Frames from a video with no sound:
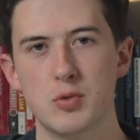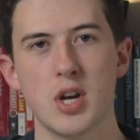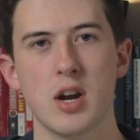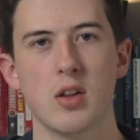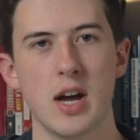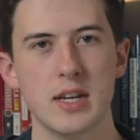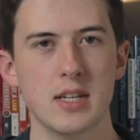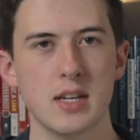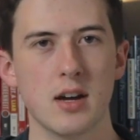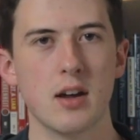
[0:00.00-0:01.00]
channel
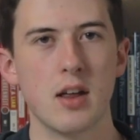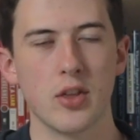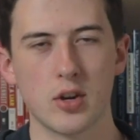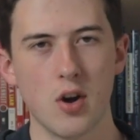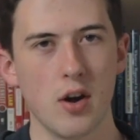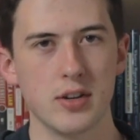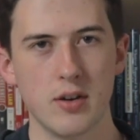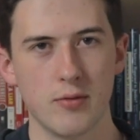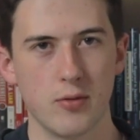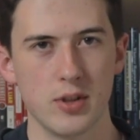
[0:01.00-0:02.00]
idea, the
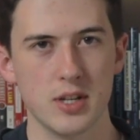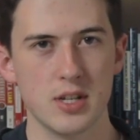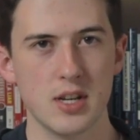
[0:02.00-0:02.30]
content for this